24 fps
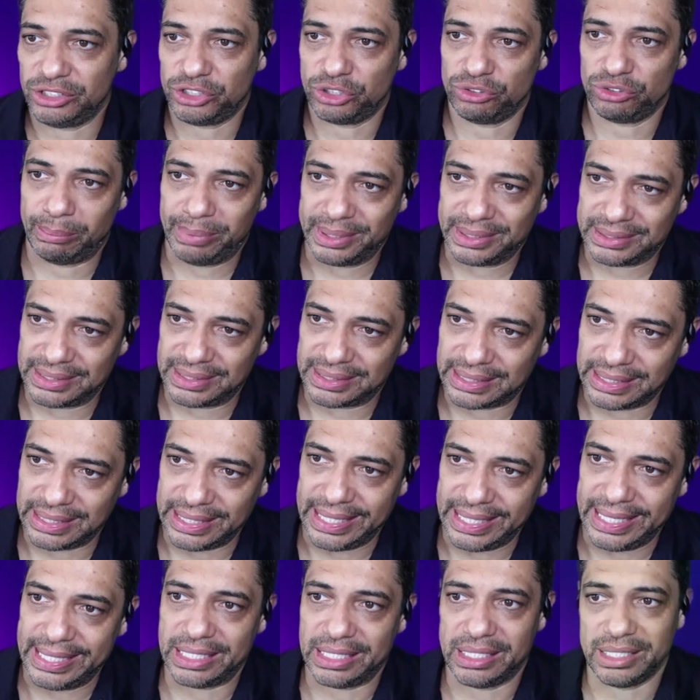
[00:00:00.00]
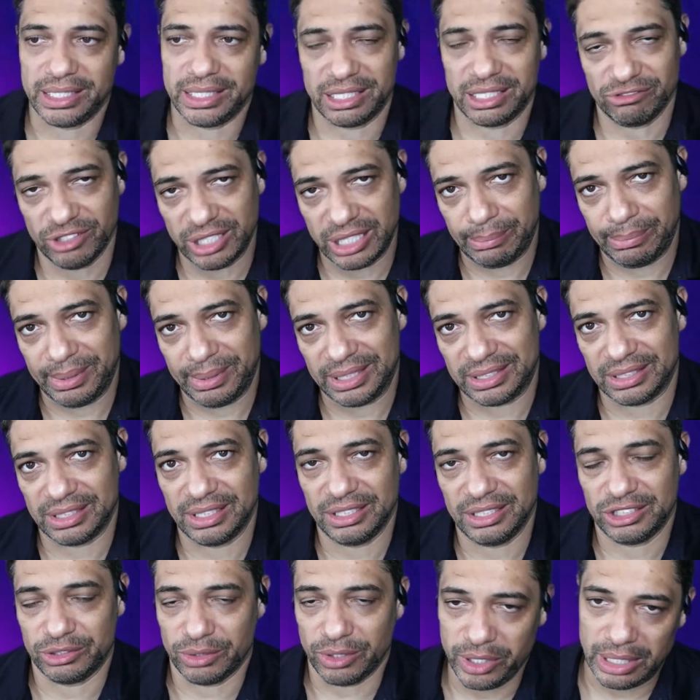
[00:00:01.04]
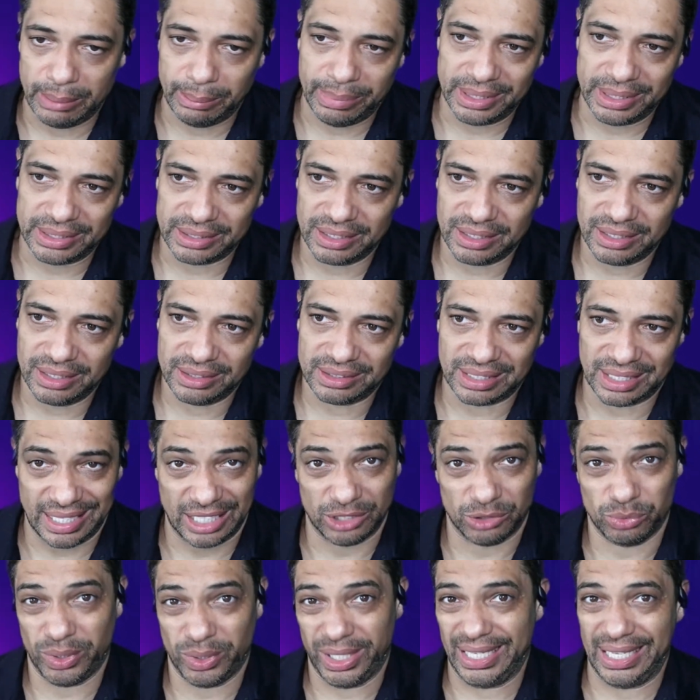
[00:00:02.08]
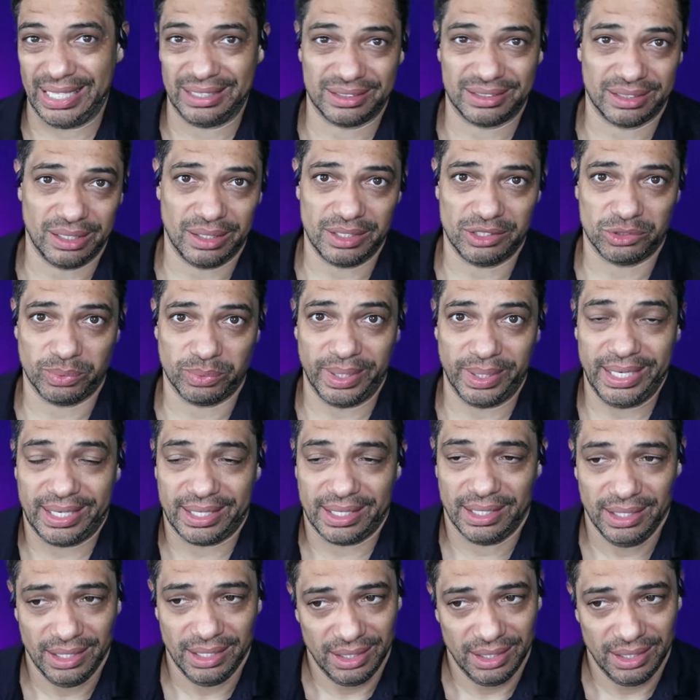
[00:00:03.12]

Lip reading: you're a business leader, you run a business, you own a business. I think that's what you need to know this week.